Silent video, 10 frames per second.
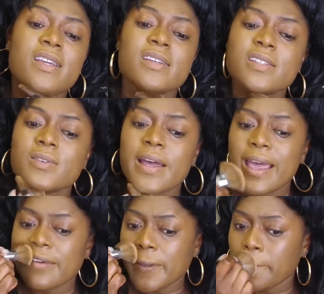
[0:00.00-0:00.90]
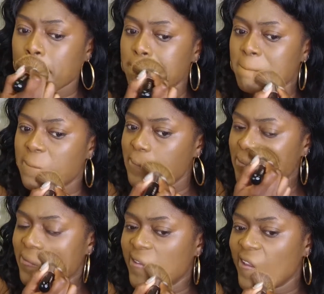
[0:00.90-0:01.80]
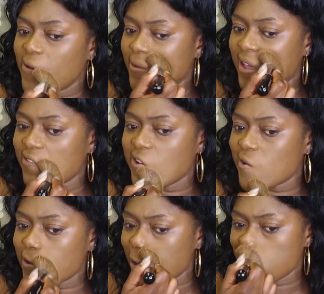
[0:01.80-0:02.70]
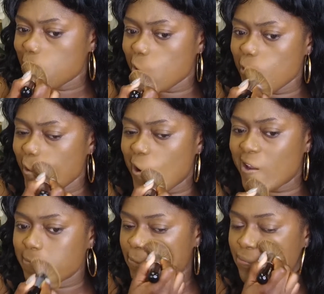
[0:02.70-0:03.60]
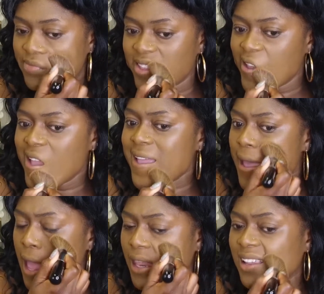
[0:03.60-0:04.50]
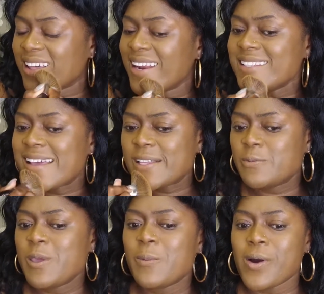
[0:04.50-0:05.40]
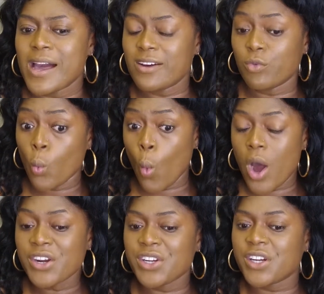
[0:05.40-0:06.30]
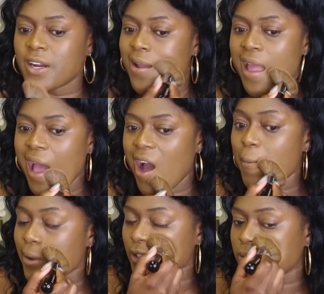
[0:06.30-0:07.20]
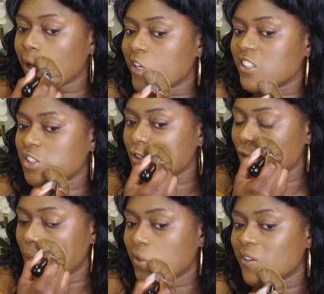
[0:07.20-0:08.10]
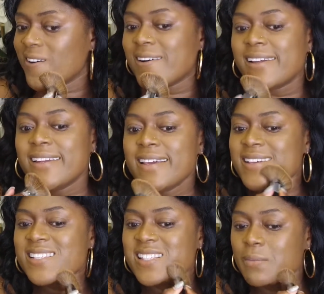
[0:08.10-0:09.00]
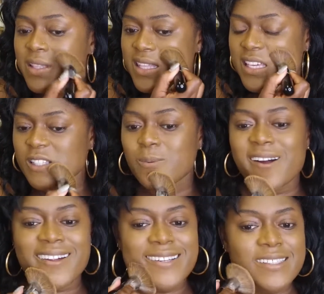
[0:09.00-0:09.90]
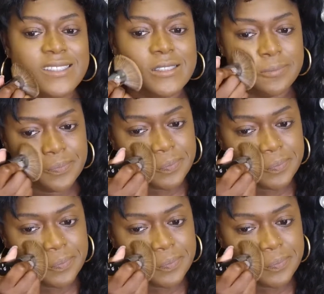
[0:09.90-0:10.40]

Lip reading: So having that foundation on, and a lot of times people wonder how much product should you put on. Some of these products,